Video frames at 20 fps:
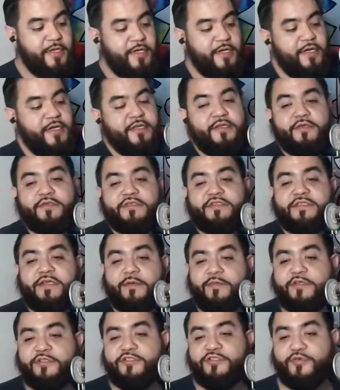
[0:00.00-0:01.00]
little
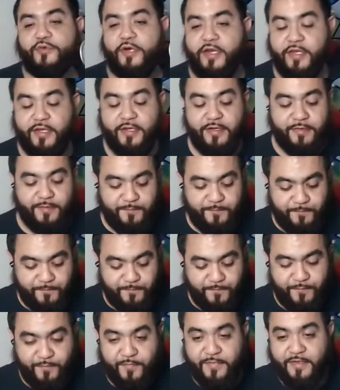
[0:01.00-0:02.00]
something to drink.
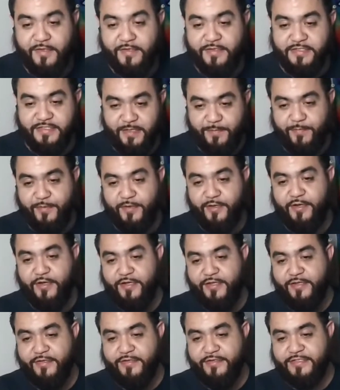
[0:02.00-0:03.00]
Sipping
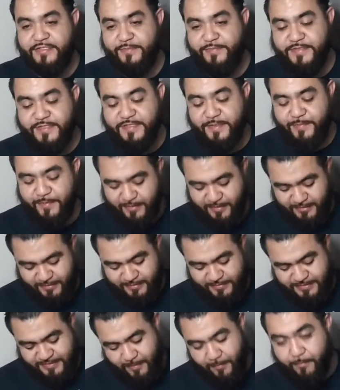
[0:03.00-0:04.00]
on a
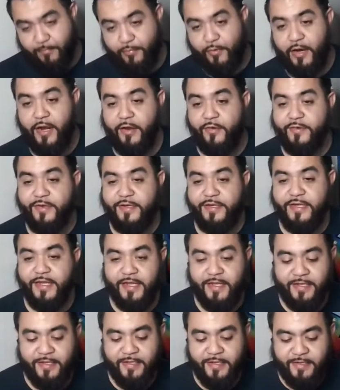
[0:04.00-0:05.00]
little something brown
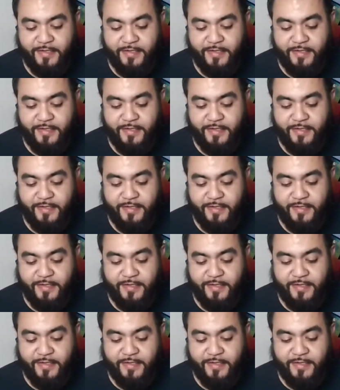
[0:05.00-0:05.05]
today.